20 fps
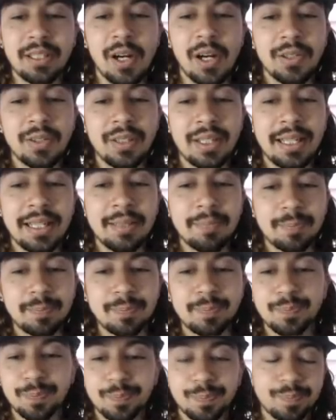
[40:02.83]
only.
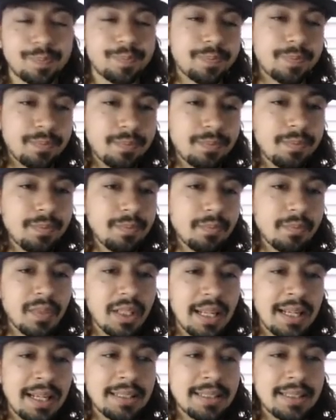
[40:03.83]

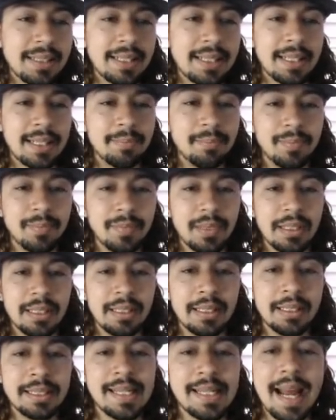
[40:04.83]
And,
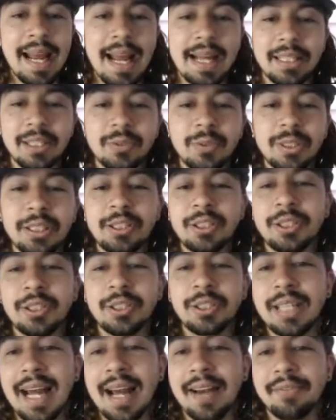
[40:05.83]
yeah, you should
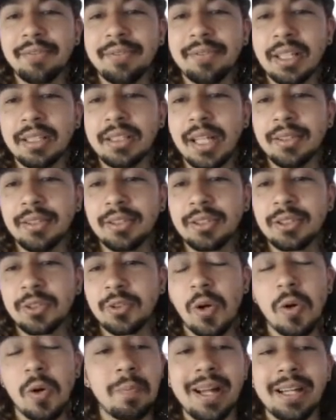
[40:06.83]
have a
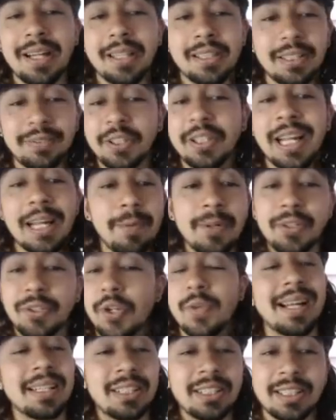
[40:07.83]
strong bench. If you're keeping 2
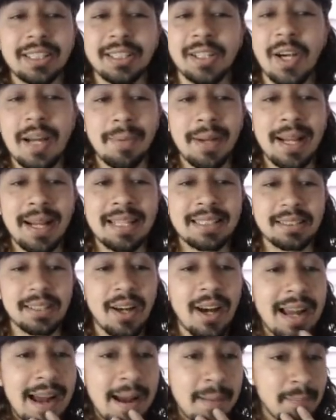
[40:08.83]
Manchester United players, as
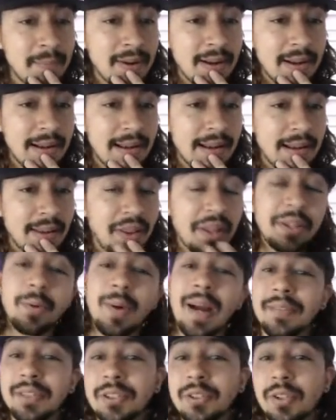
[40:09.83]
I am, then you'll
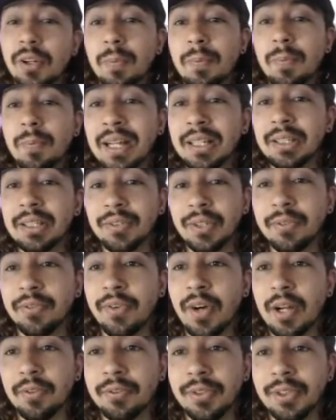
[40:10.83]
have a strong bench for the
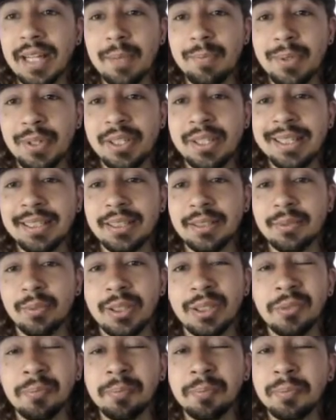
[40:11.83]
final few games of the season, which